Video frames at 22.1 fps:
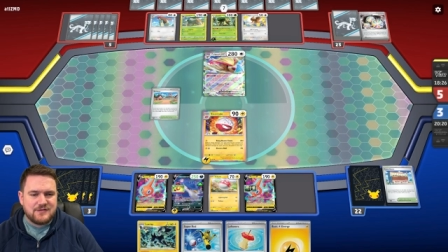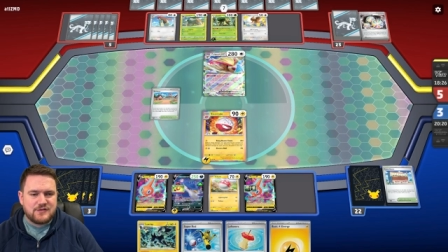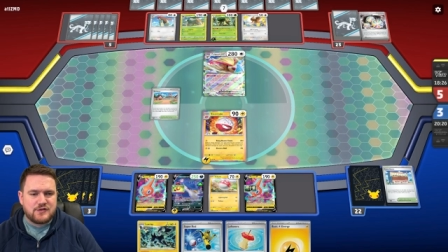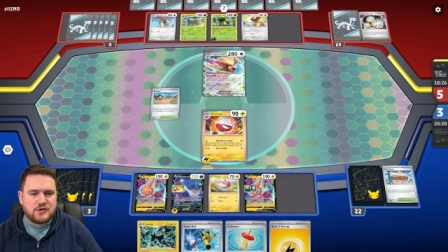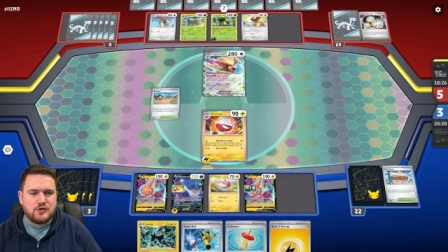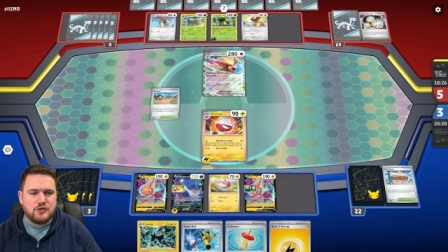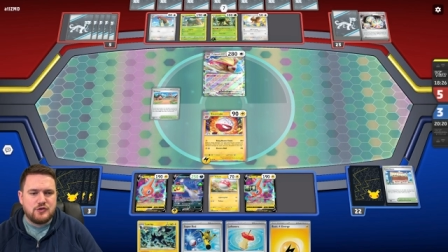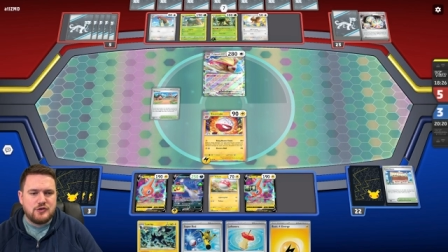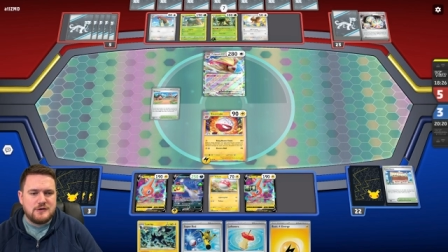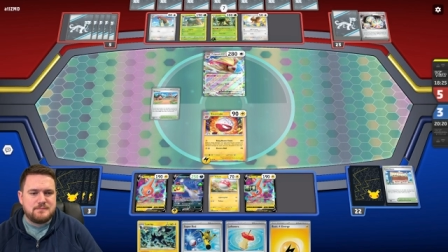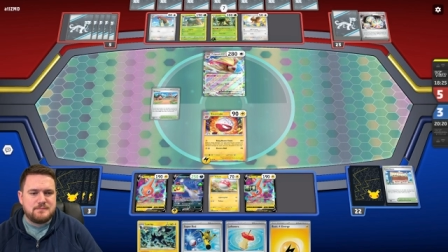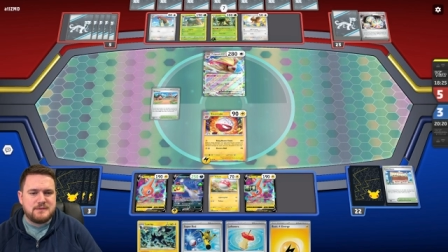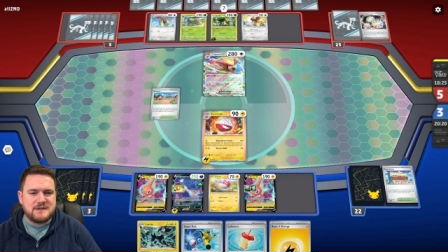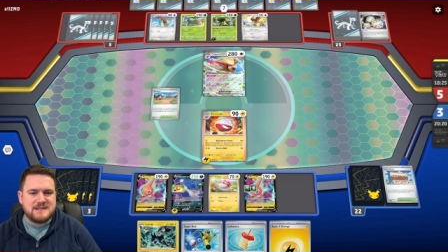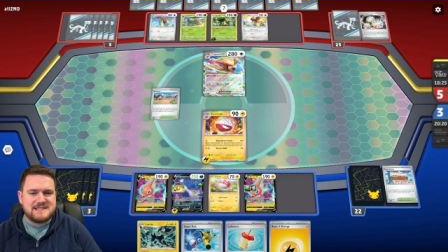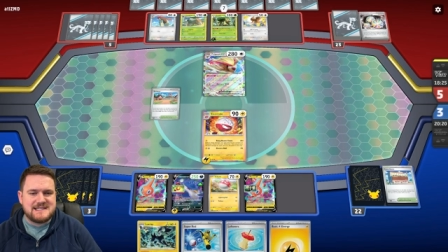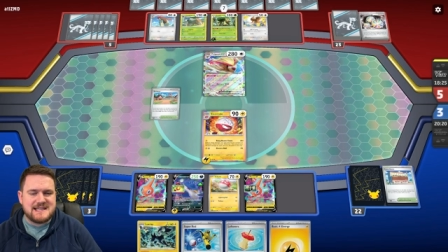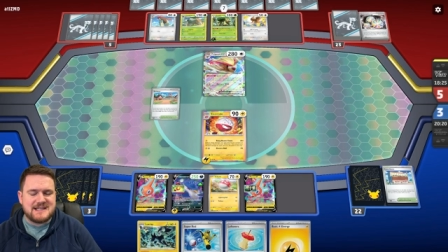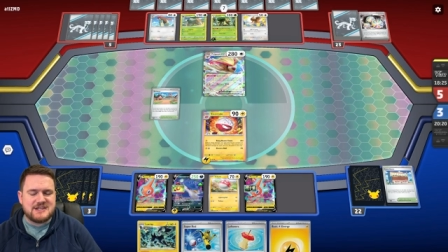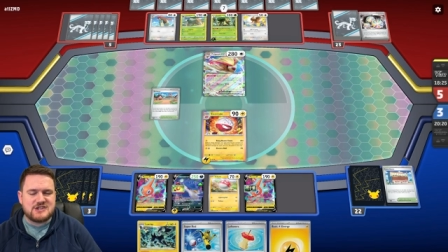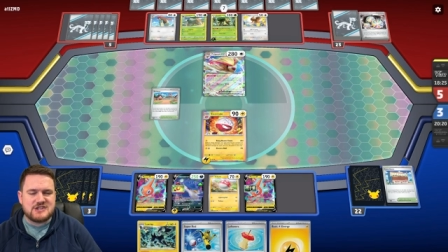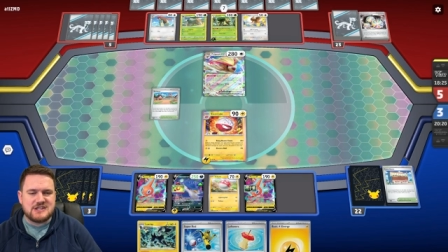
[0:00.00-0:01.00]
could
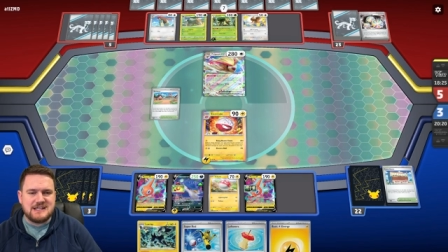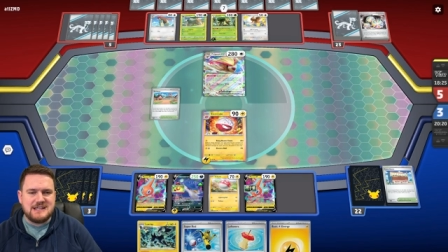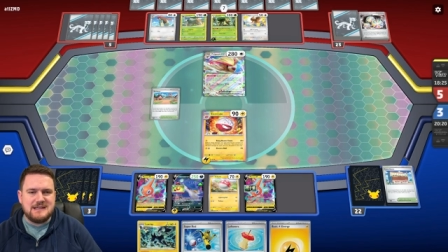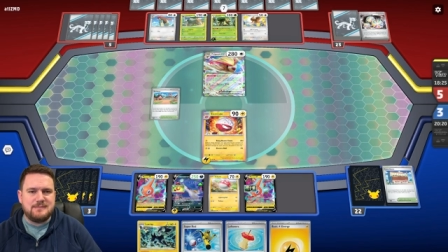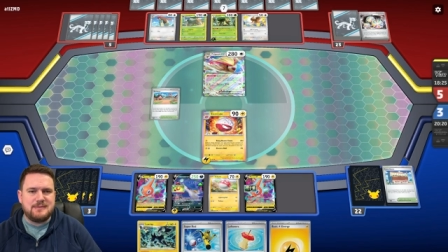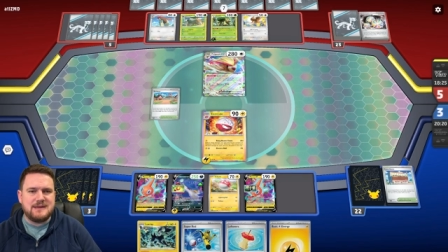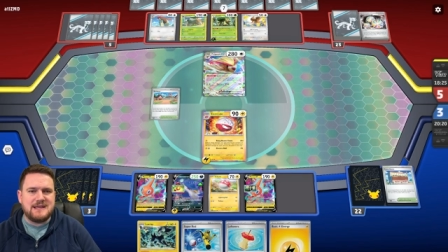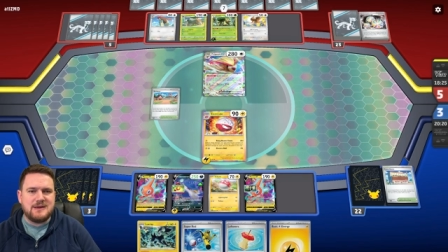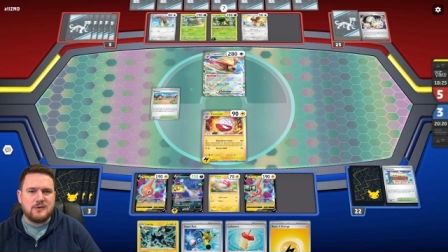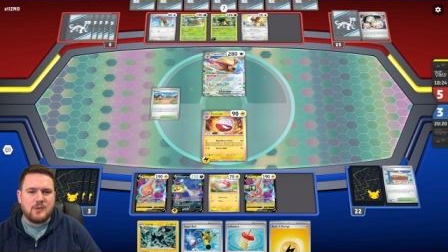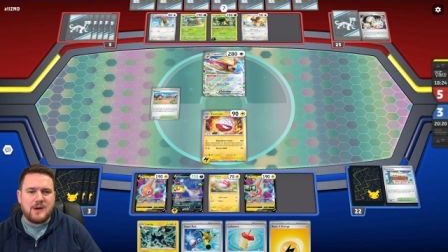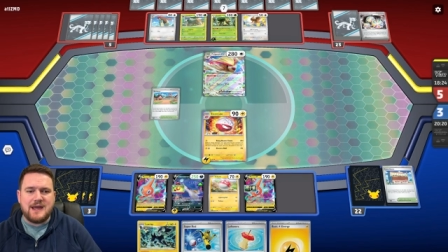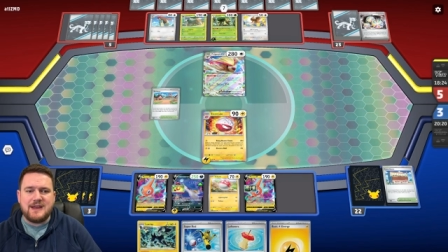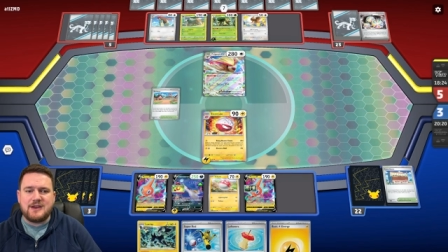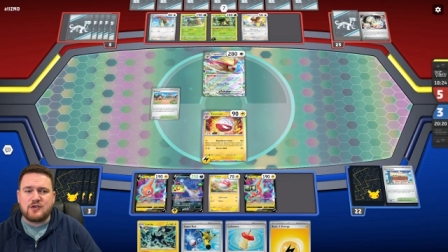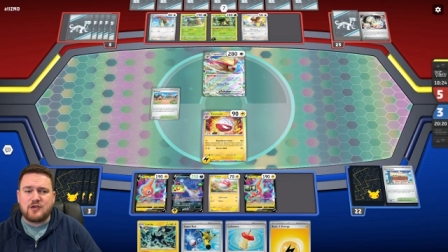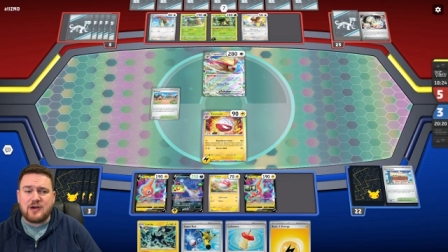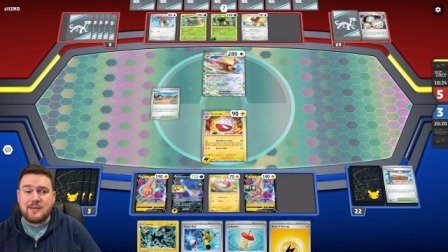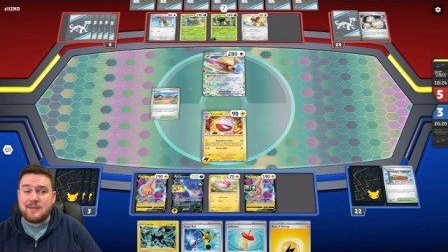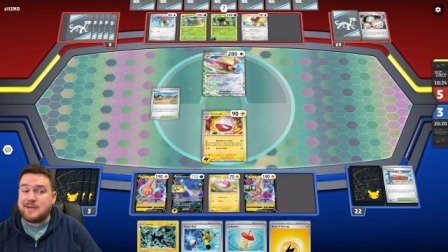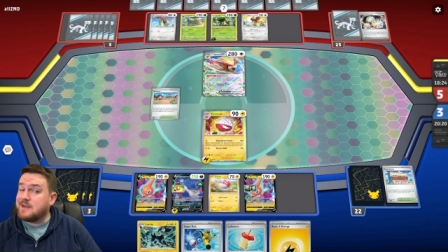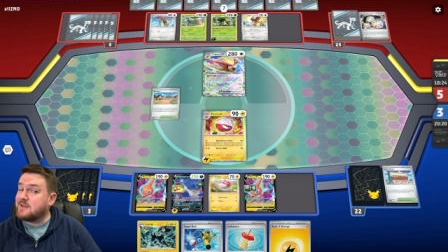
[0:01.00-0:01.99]
potentially be a way to
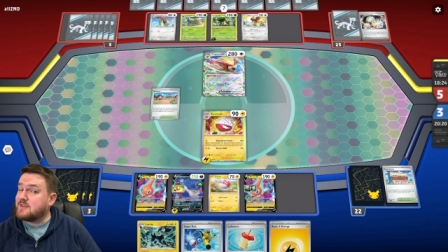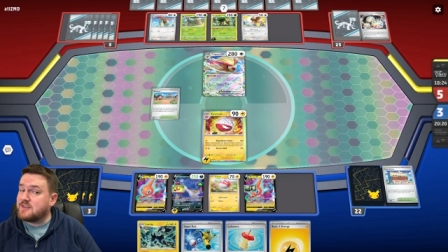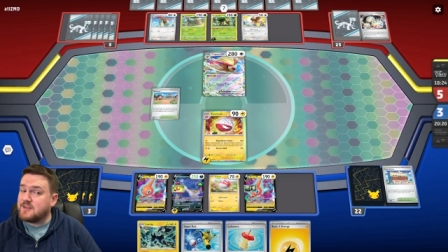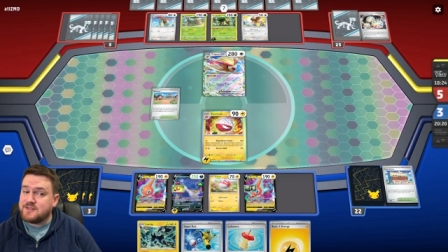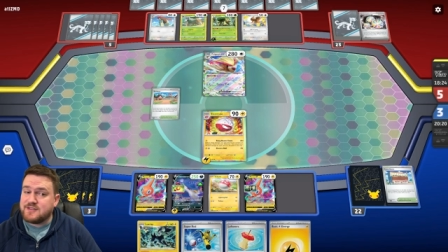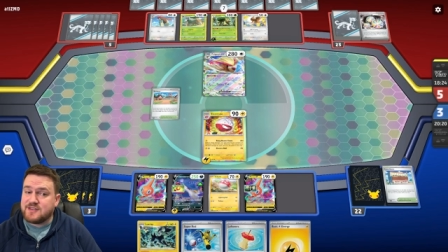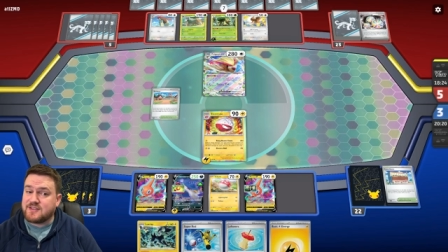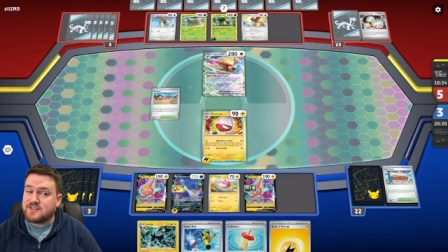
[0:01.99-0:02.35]
grab ourselves